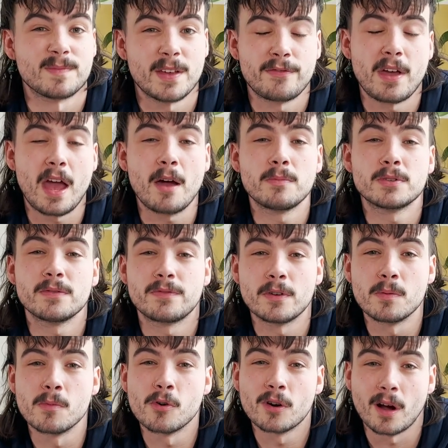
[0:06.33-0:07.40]
if it helps you feel
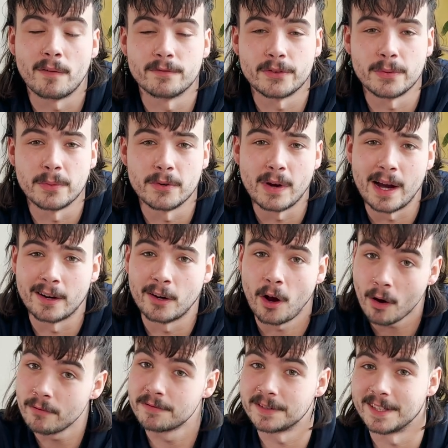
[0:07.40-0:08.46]
more comfortable and
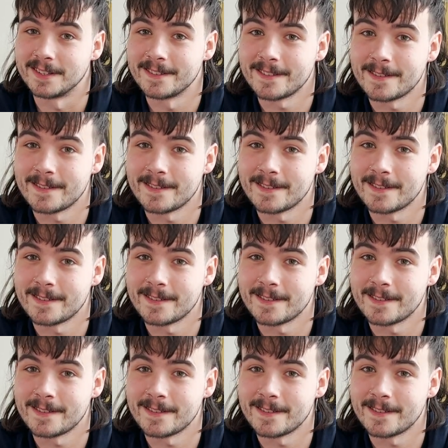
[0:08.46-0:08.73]
confident.